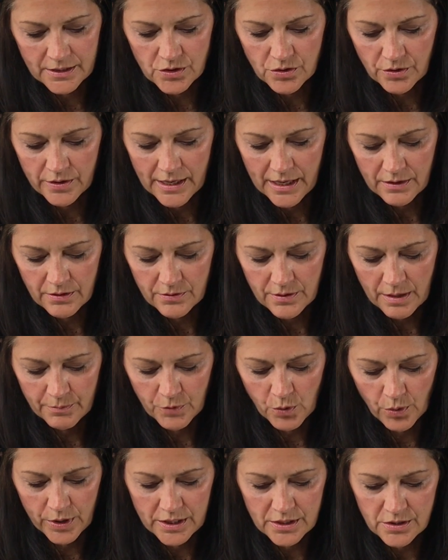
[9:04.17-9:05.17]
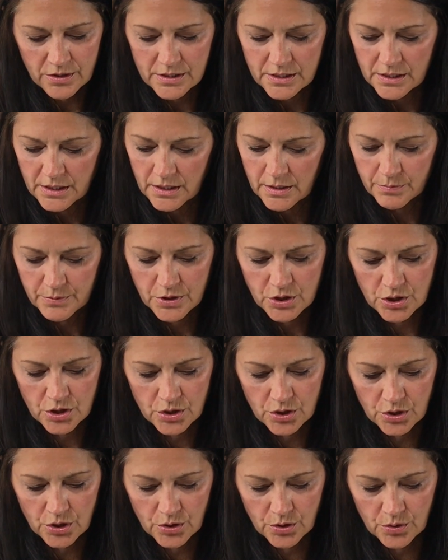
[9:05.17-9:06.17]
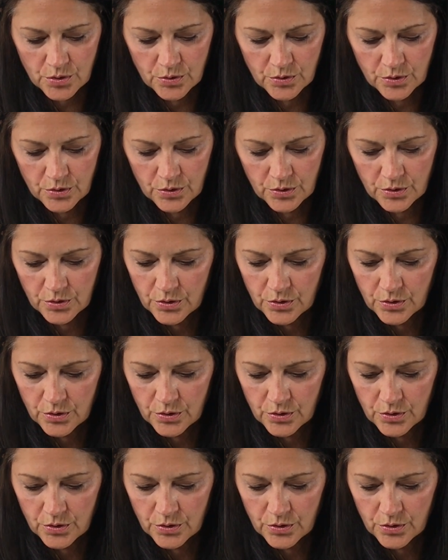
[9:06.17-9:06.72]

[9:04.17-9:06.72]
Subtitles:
so now I'm going to skip to